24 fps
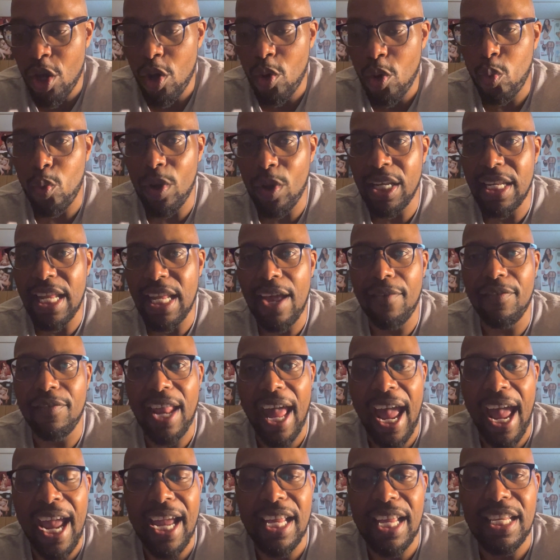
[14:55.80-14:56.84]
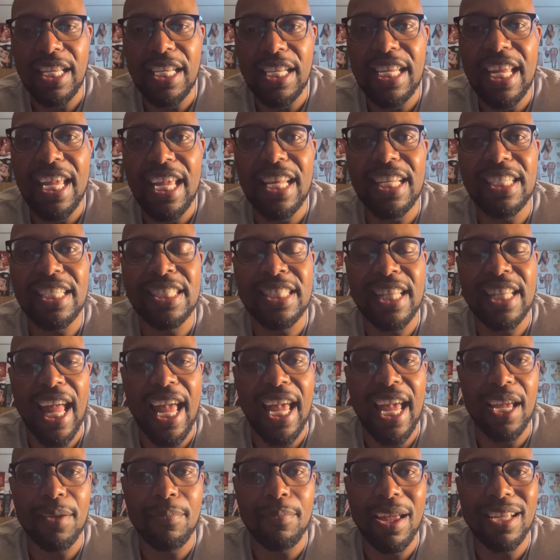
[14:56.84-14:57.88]
when Devin Haney did his
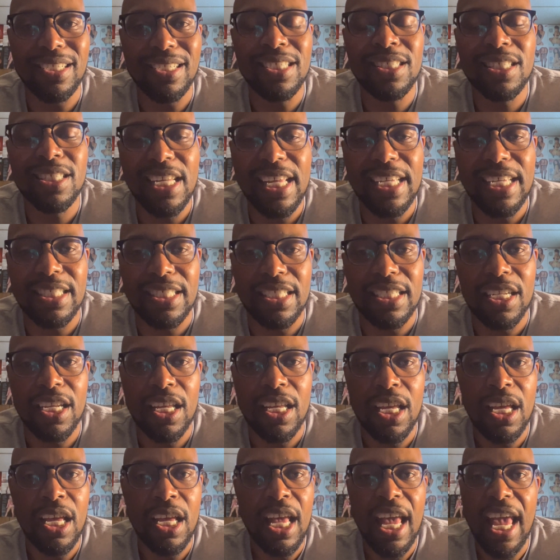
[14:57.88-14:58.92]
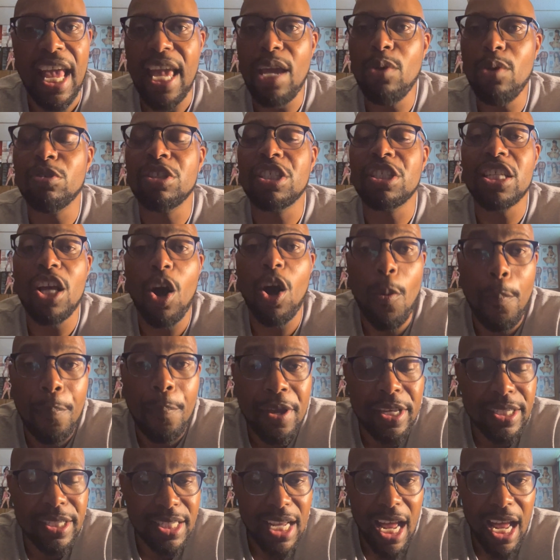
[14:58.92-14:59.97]
thing, man. Just listen. He was so
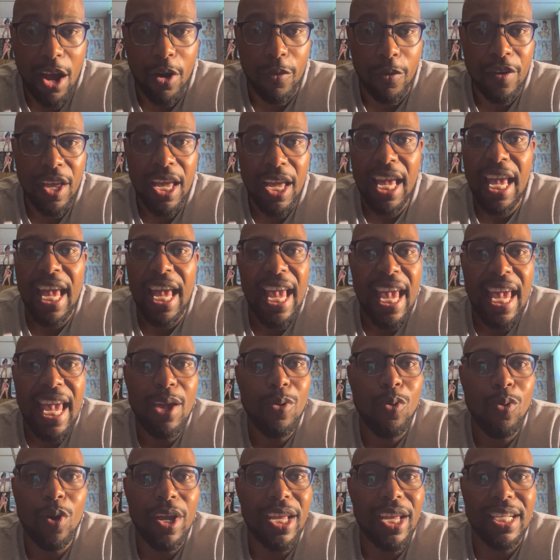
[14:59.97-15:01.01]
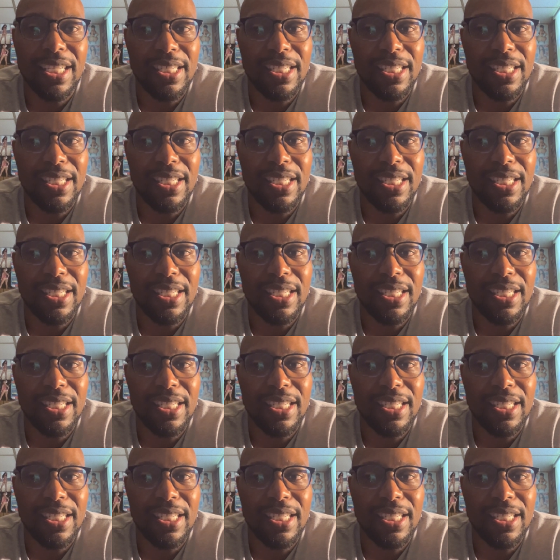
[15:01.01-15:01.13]
pissed off. He went